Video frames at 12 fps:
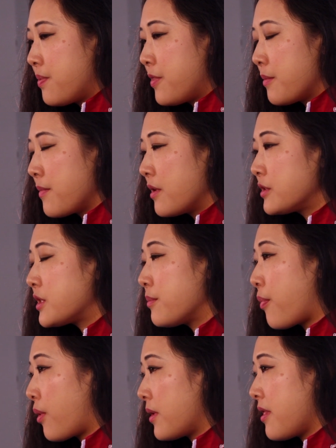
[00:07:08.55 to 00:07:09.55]
The most
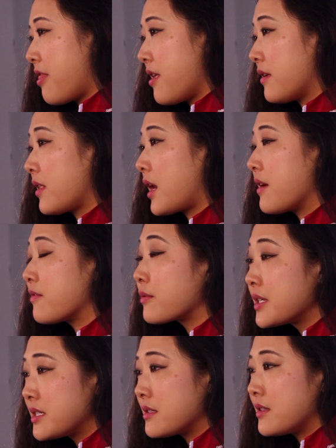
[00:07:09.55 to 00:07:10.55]
important thing that I've
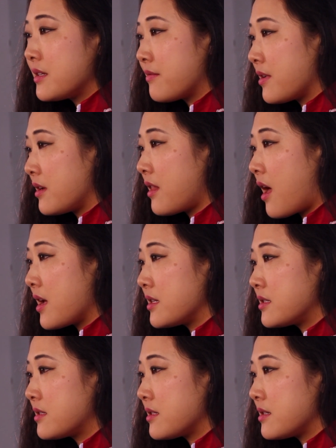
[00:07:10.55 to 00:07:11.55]
recently
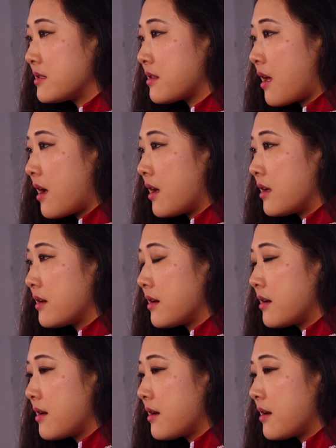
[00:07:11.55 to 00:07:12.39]
realized is that